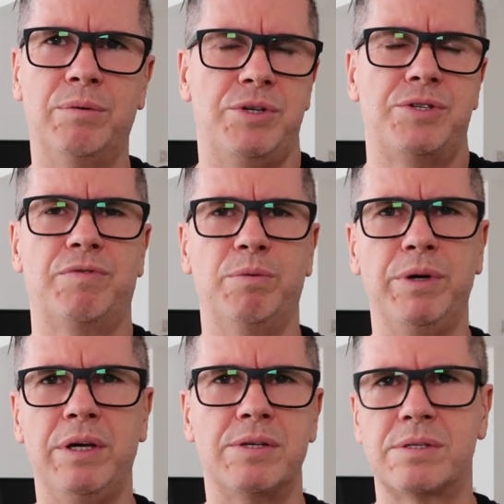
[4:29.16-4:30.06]
which for
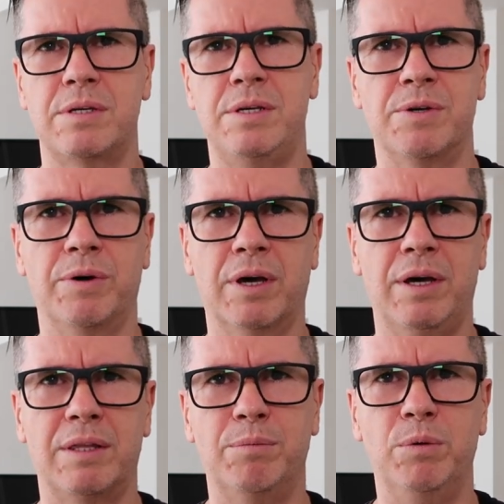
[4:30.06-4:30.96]
me is okay
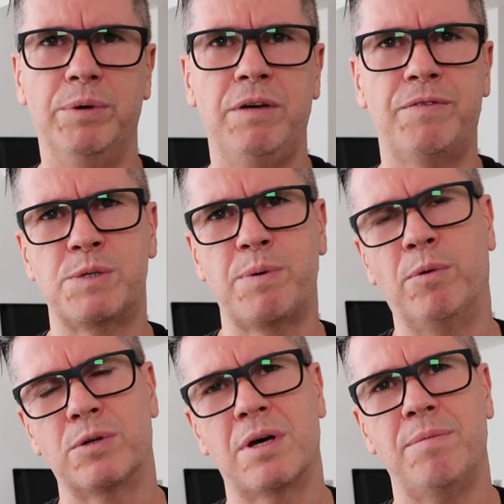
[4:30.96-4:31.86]
at the moment. If I spend
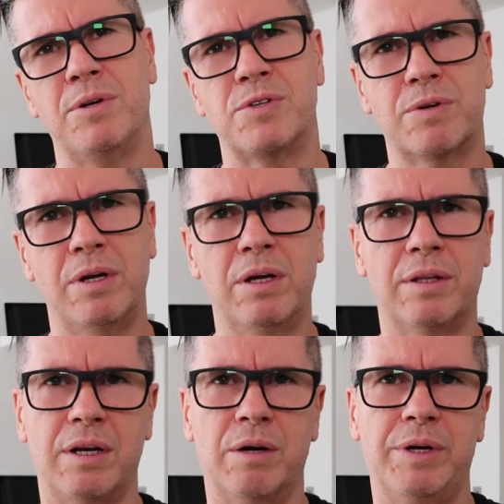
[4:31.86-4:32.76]
more time in Australia,
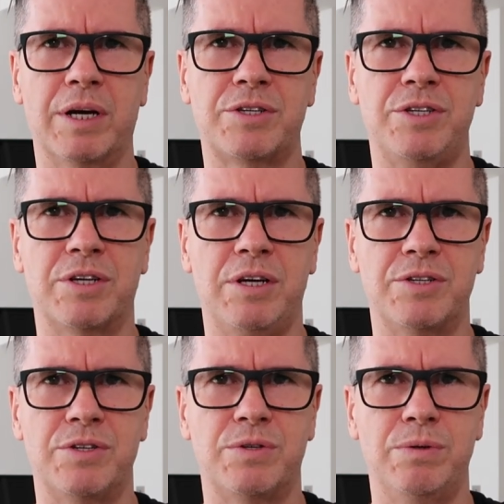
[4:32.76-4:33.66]
then I would actually change
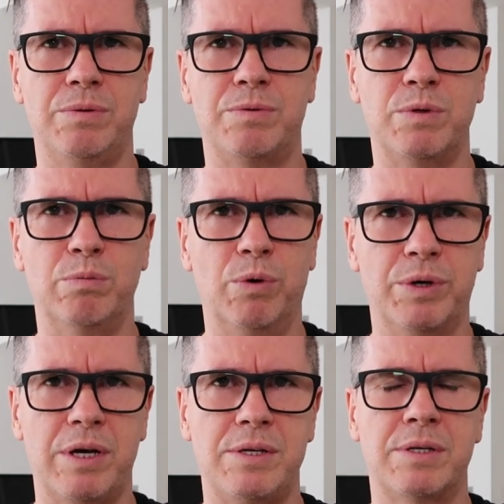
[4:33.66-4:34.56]
it to more
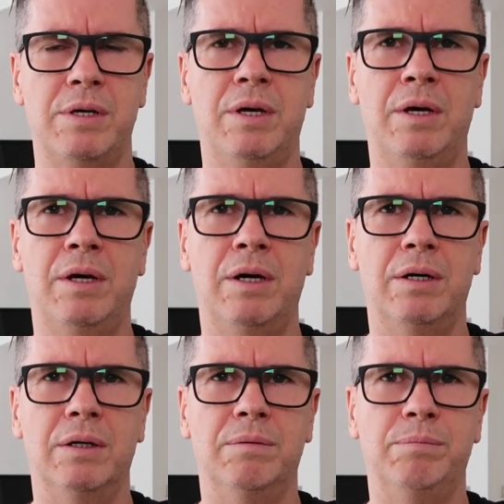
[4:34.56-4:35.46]
days.
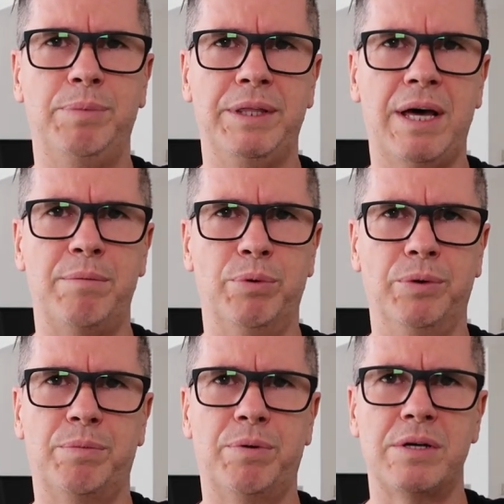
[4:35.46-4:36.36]
But that
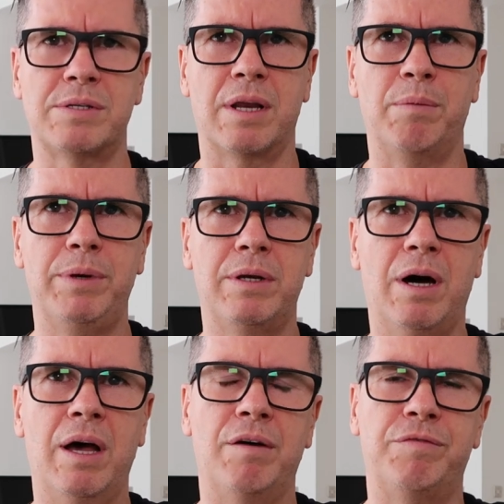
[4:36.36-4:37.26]
brought the price down a bit.
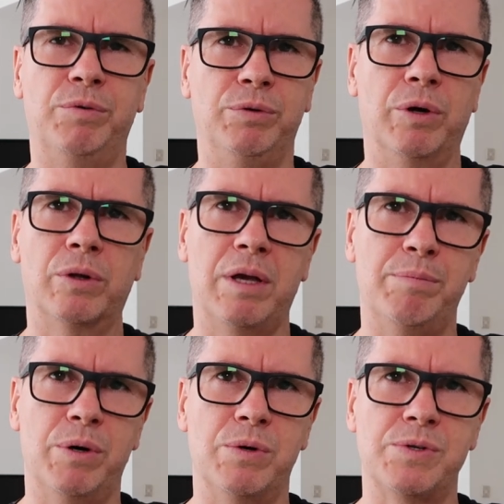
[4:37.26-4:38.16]
I have full no claim
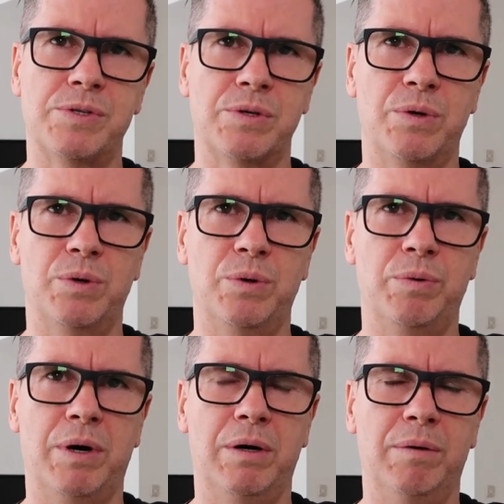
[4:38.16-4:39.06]
bonus,
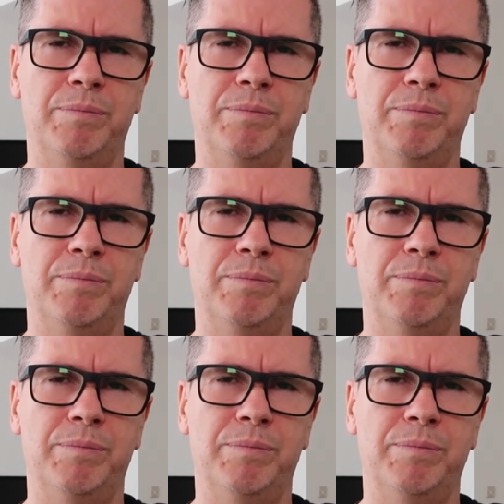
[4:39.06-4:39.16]
so